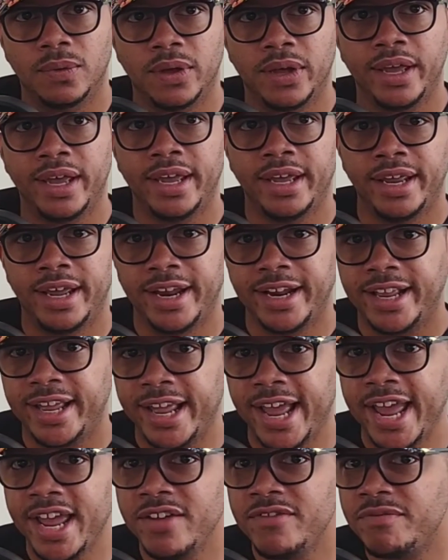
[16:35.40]
it
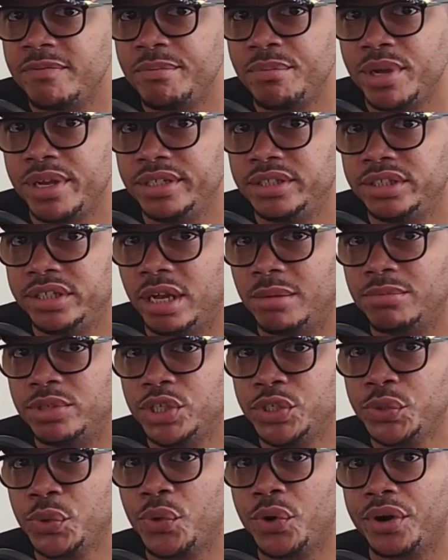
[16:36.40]
gave me some
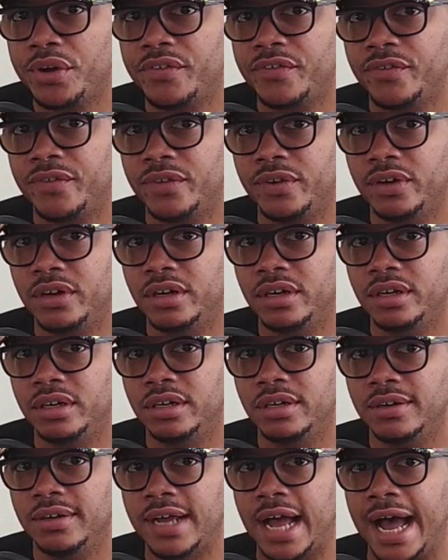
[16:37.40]
sort of
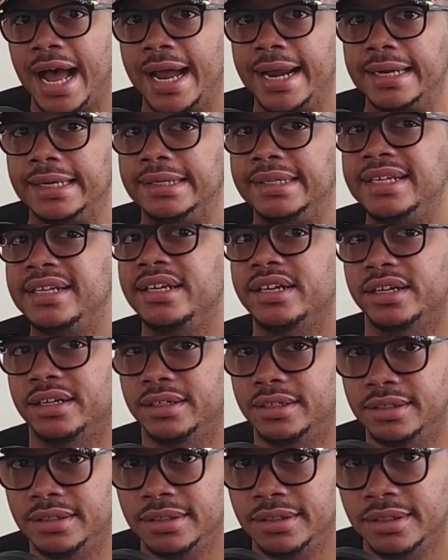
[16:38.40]
idea,
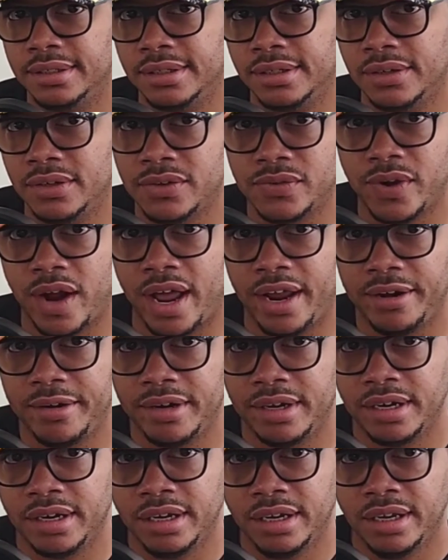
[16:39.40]

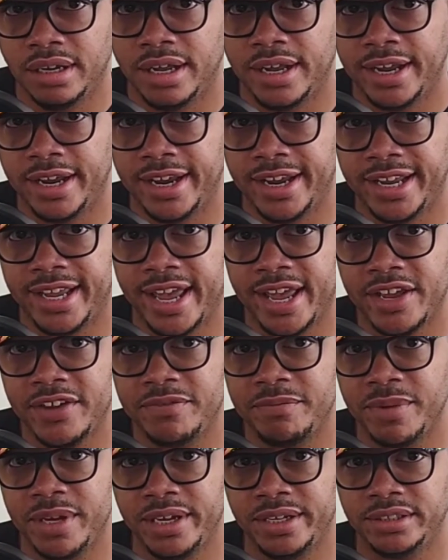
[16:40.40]
right? It
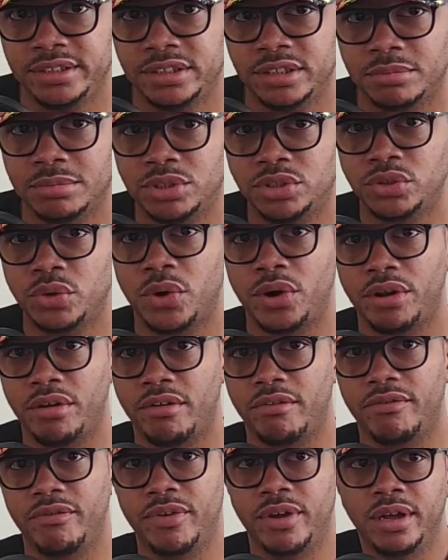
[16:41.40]
gave me some sort
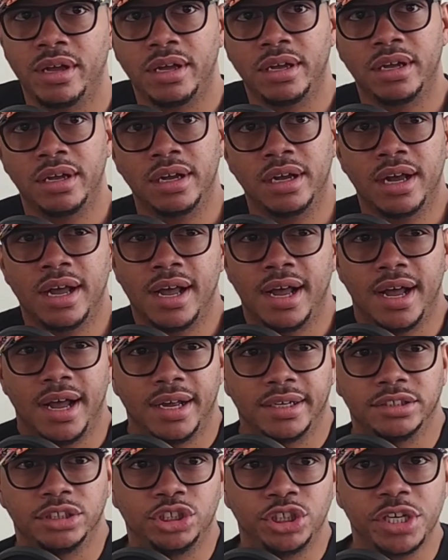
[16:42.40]
of
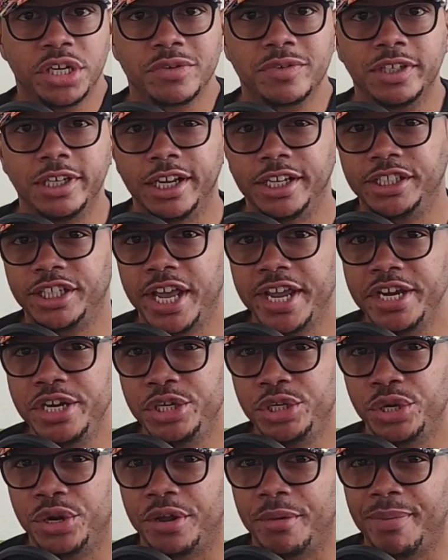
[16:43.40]

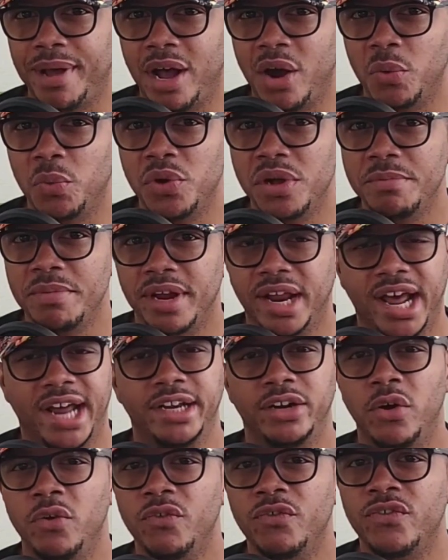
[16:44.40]
generalization about women. I
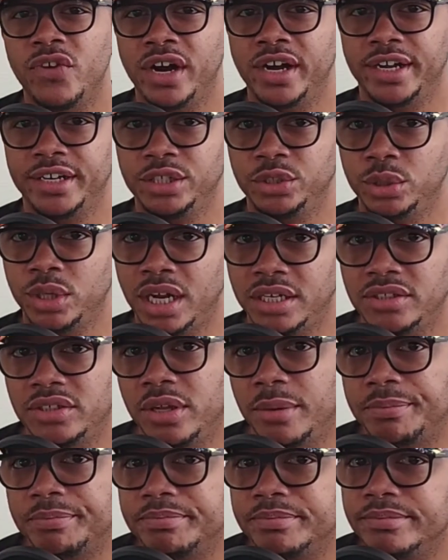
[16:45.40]
don't fucking trust
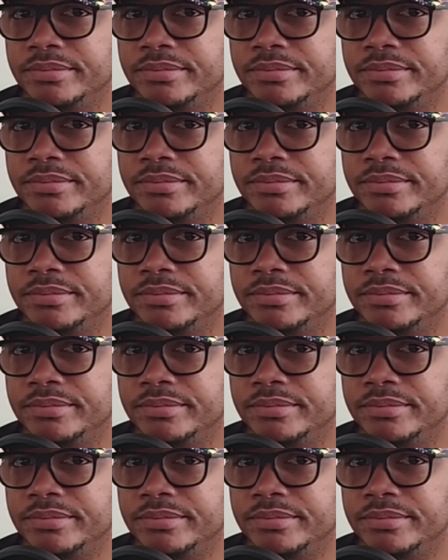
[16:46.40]
them.